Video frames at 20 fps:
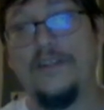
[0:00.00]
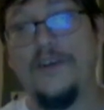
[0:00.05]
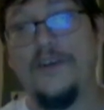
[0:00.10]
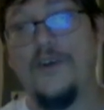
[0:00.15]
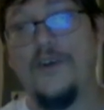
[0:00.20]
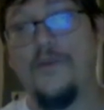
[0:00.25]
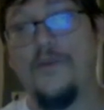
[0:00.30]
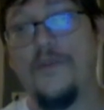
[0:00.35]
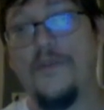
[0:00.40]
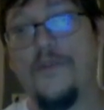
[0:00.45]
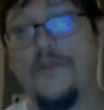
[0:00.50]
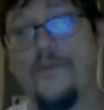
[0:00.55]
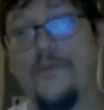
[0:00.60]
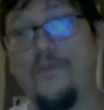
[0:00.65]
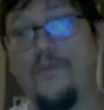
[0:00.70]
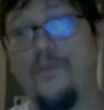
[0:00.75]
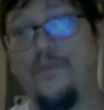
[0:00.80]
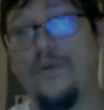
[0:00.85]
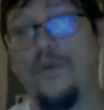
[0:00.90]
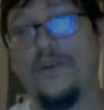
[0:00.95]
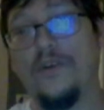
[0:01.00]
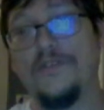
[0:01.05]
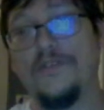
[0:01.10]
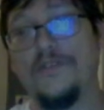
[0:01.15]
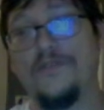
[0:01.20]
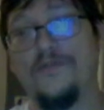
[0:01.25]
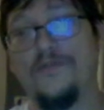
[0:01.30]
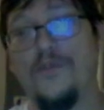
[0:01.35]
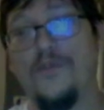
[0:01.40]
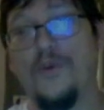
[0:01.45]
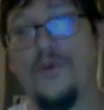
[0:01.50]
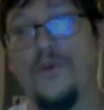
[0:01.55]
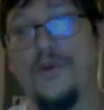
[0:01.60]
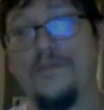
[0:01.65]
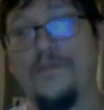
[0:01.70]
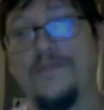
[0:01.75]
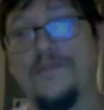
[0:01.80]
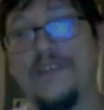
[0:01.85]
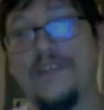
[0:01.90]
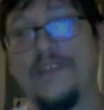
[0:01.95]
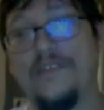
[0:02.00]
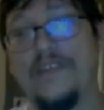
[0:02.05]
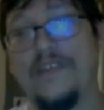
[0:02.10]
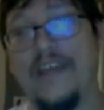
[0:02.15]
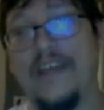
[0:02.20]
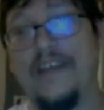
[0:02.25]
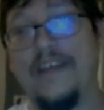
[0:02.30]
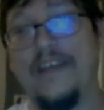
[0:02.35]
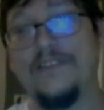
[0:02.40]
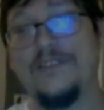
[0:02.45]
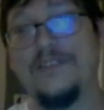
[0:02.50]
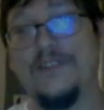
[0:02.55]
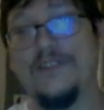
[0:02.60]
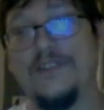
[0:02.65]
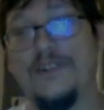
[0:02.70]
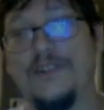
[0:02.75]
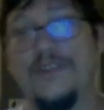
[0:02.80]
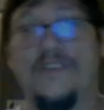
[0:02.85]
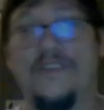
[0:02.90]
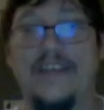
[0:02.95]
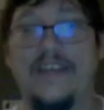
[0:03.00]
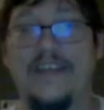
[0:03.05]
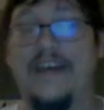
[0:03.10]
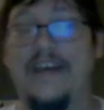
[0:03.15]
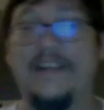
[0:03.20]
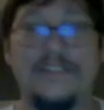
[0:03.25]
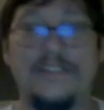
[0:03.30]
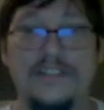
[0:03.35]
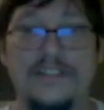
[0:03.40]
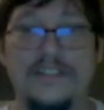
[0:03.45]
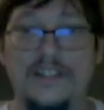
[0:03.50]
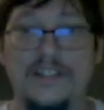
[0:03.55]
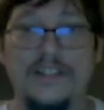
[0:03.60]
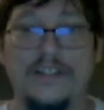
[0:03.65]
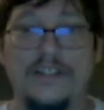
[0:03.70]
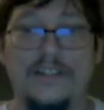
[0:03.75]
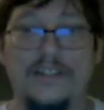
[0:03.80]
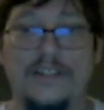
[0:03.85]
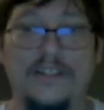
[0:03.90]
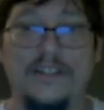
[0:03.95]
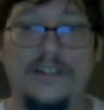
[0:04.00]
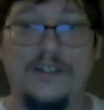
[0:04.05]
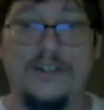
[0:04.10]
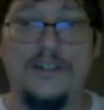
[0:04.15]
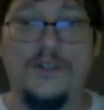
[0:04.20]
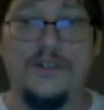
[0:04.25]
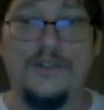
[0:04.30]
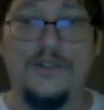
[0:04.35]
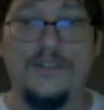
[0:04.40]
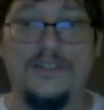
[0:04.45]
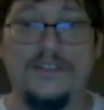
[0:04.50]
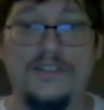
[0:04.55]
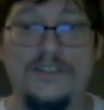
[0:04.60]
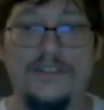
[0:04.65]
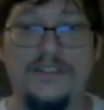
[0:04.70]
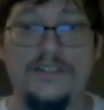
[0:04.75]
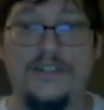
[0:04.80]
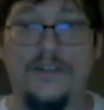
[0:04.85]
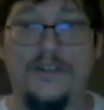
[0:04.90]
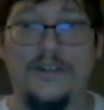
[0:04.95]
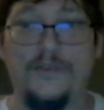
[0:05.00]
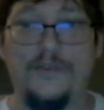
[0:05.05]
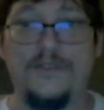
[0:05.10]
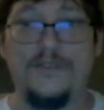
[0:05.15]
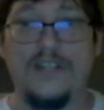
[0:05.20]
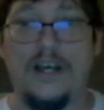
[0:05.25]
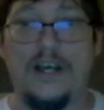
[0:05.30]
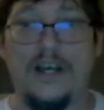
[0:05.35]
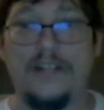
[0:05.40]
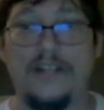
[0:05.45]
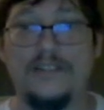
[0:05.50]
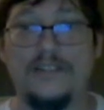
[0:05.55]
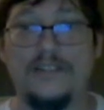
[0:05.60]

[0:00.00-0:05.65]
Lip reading: with the worst forms of cancer that, uh, toxic